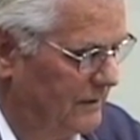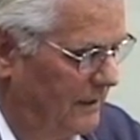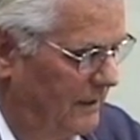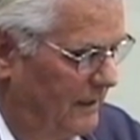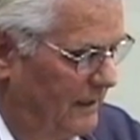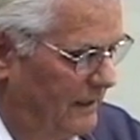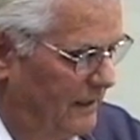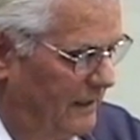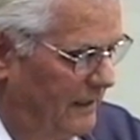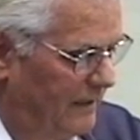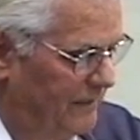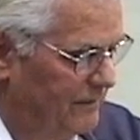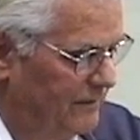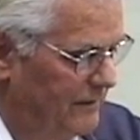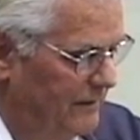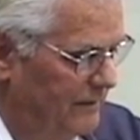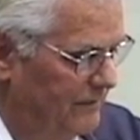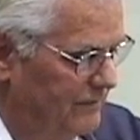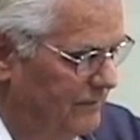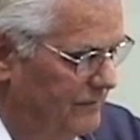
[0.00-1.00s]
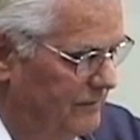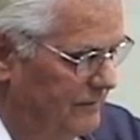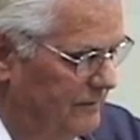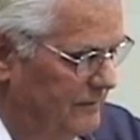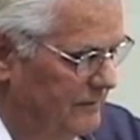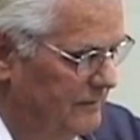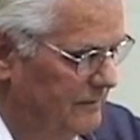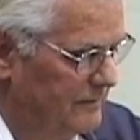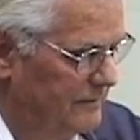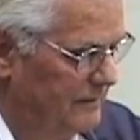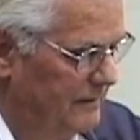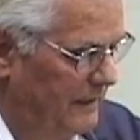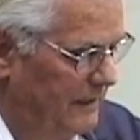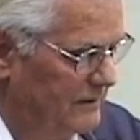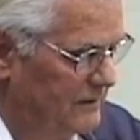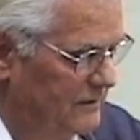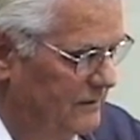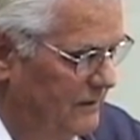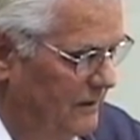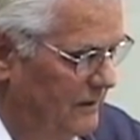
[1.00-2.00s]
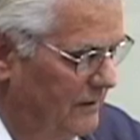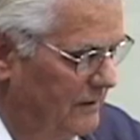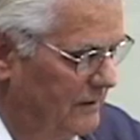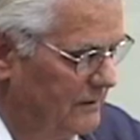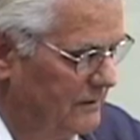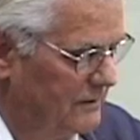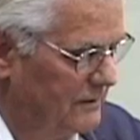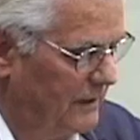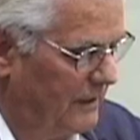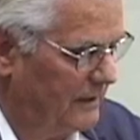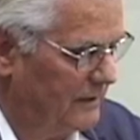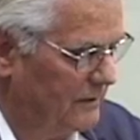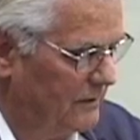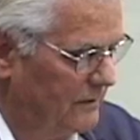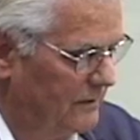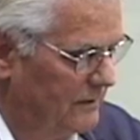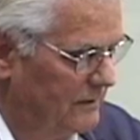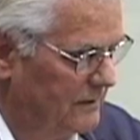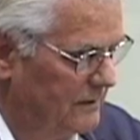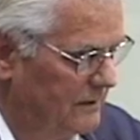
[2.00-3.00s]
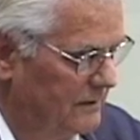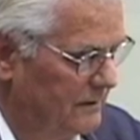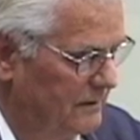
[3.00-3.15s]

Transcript: Uh, I've lived next to the San,